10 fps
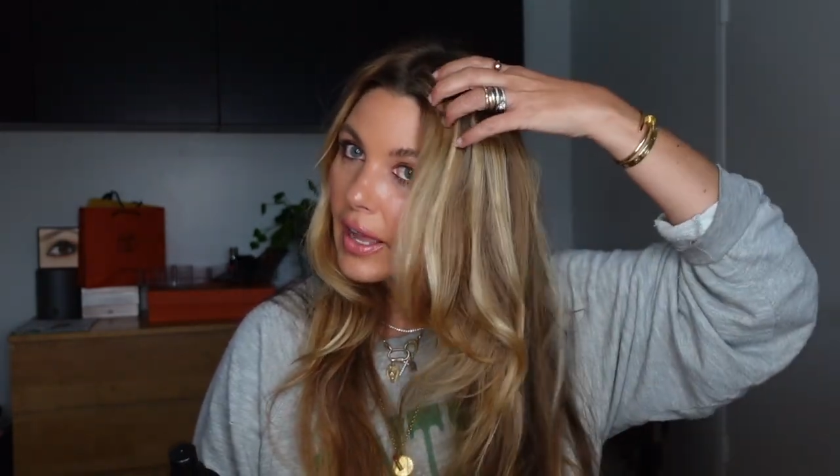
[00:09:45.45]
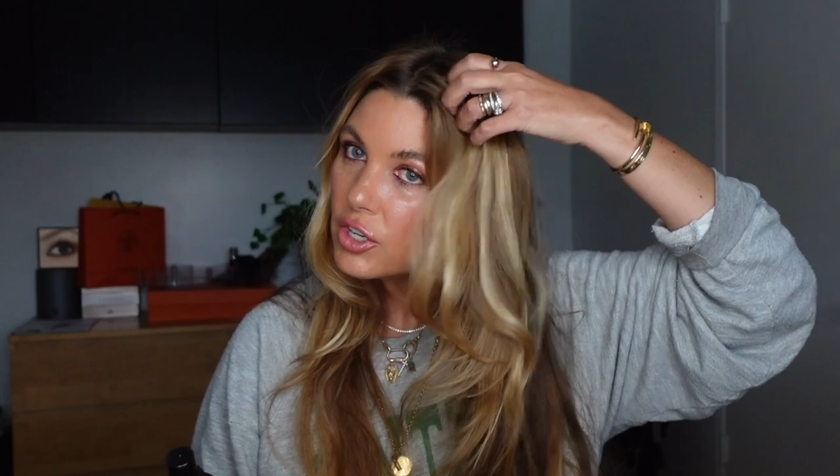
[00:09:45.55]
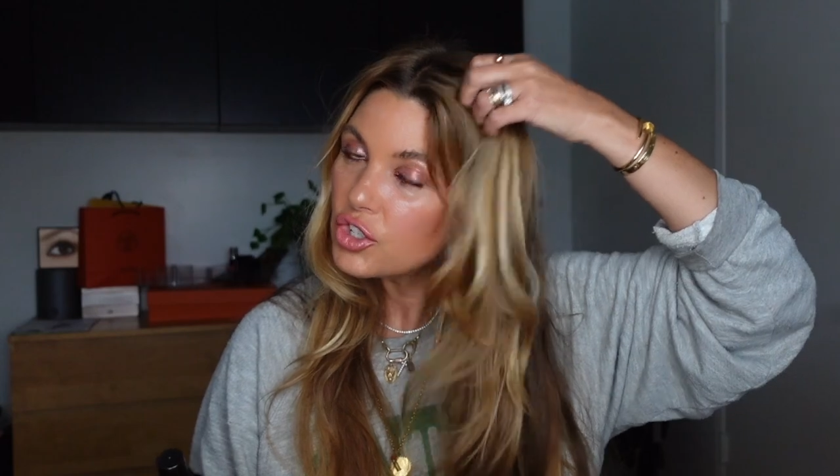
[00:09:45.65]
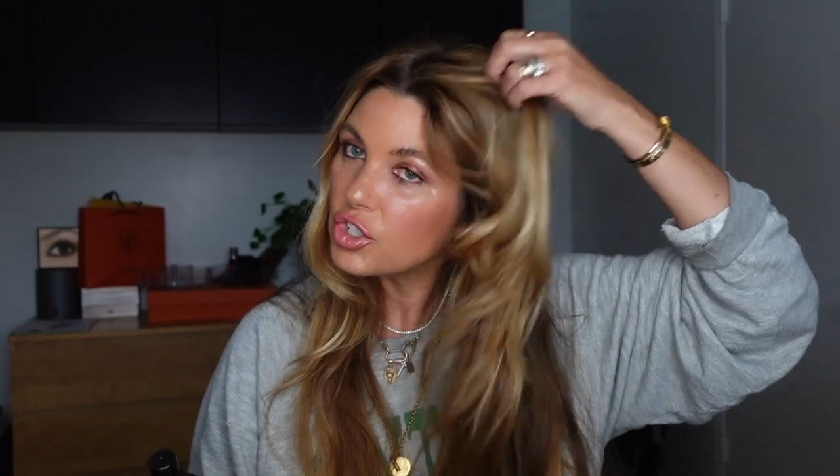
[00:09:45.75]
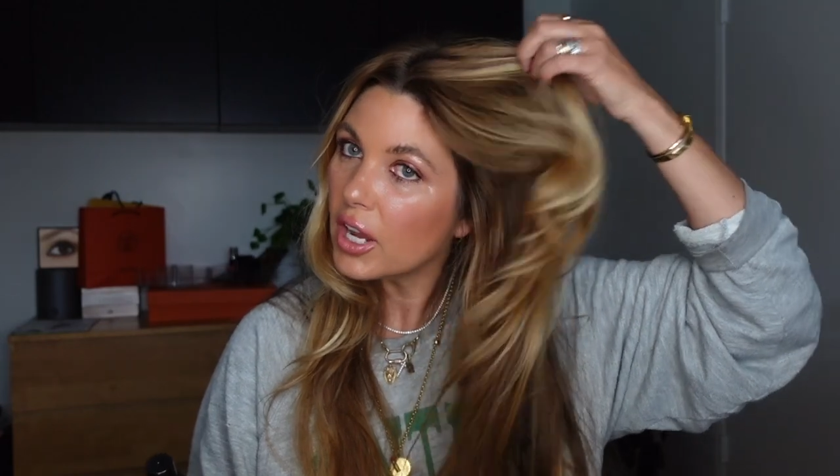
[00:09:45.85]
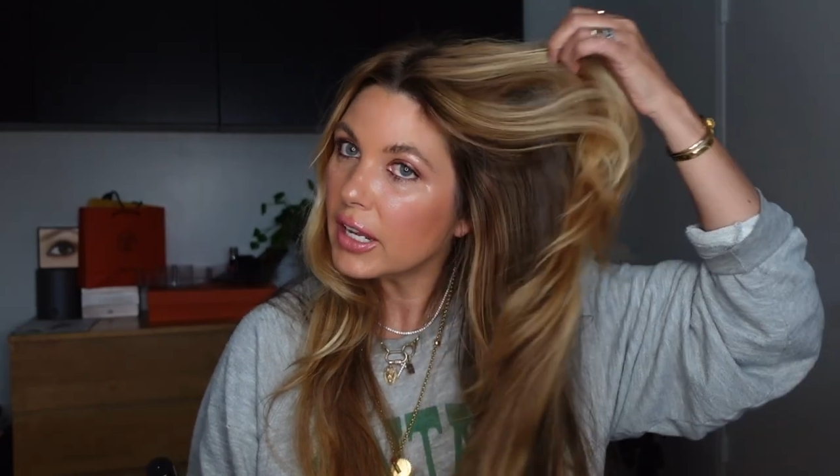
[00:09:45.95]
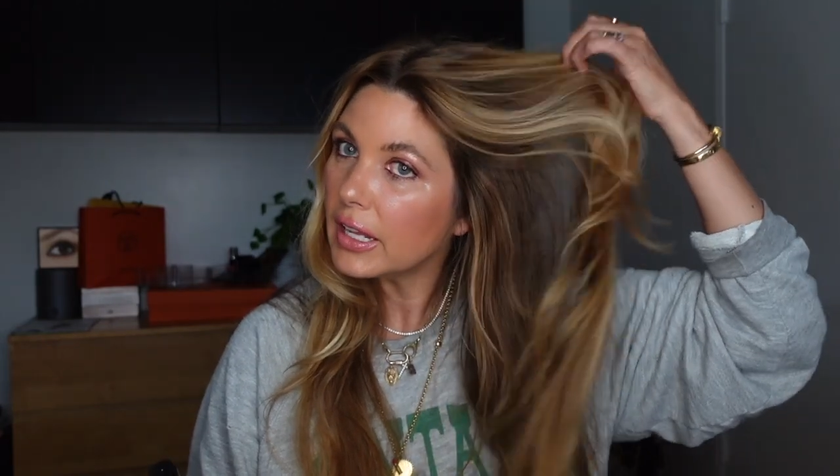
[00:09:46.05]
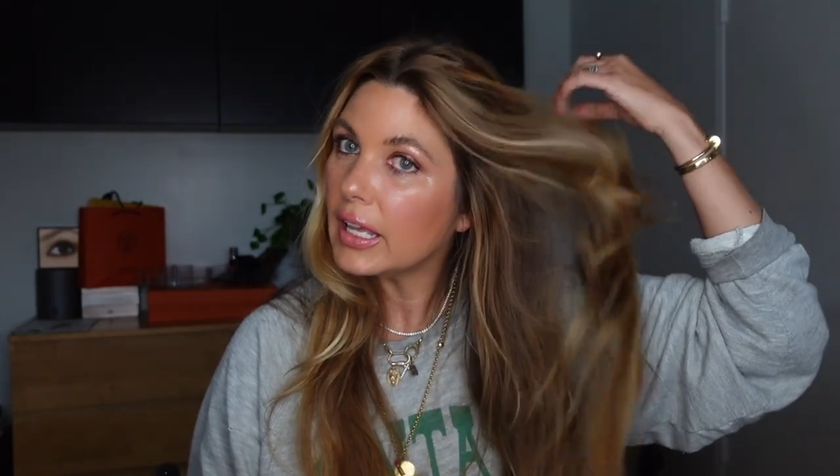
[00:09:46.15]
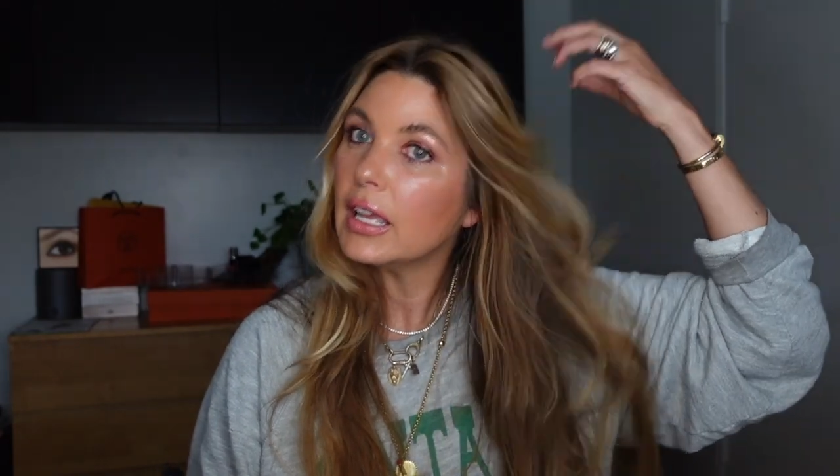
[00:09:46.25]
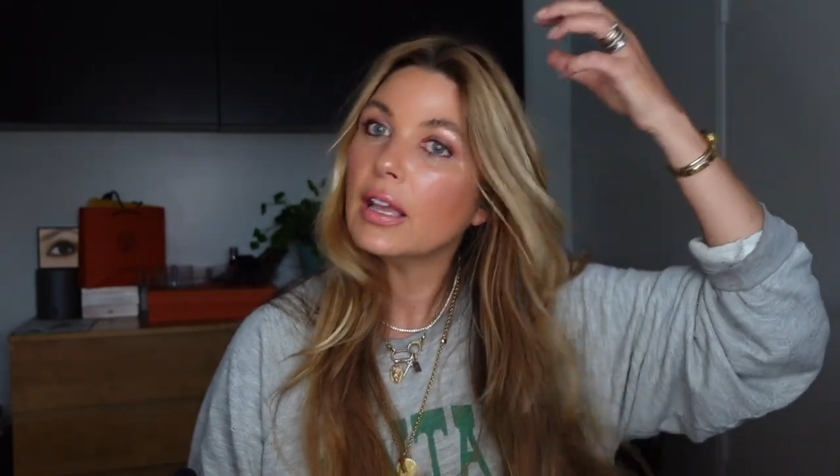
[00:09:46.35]
and
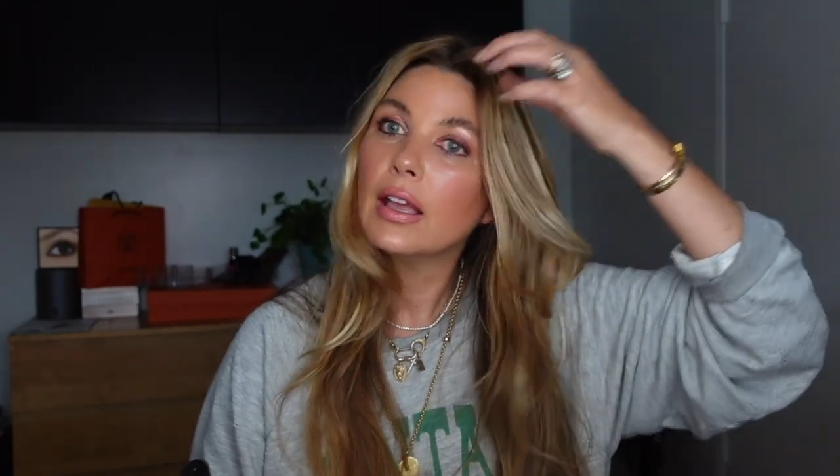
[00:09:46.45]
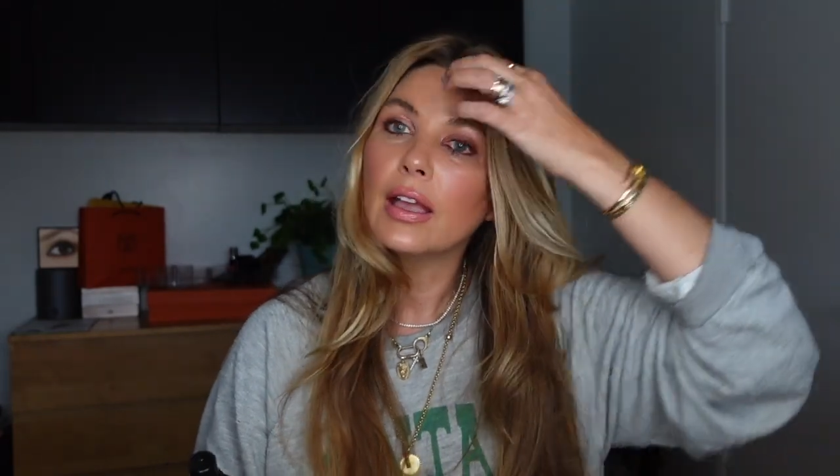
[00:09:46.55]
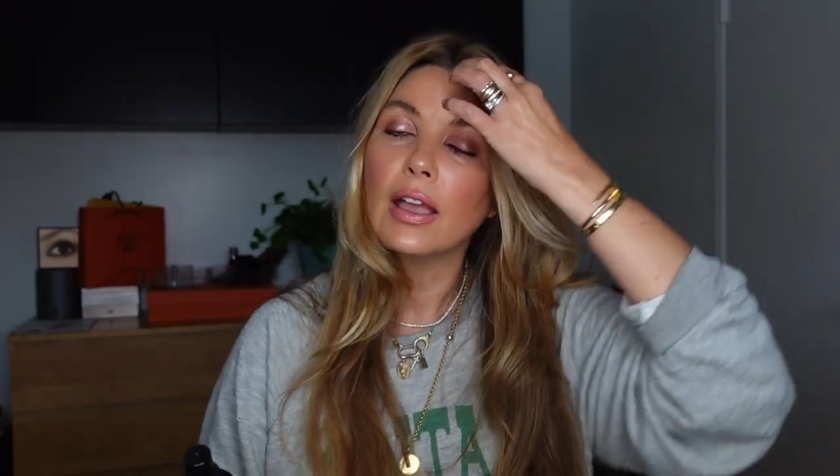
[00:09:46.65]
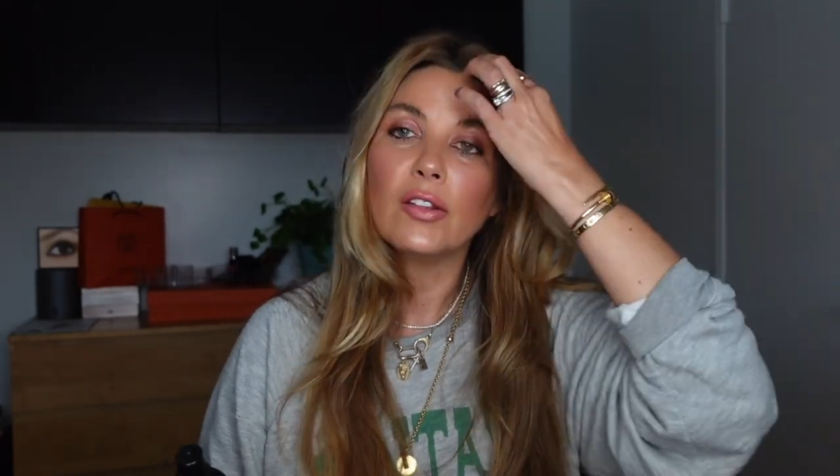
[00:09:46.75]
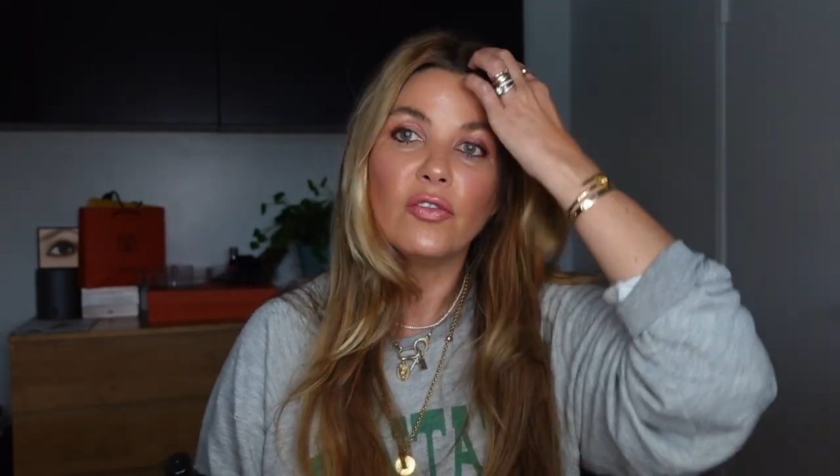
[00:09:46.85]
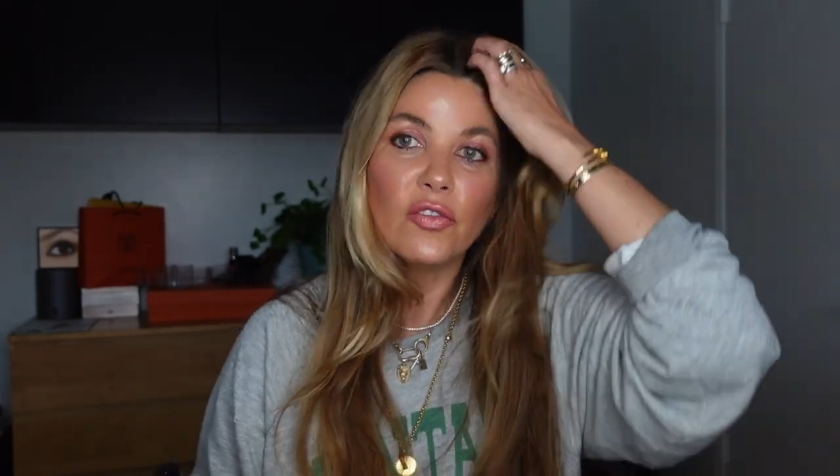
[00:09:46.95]
shiny and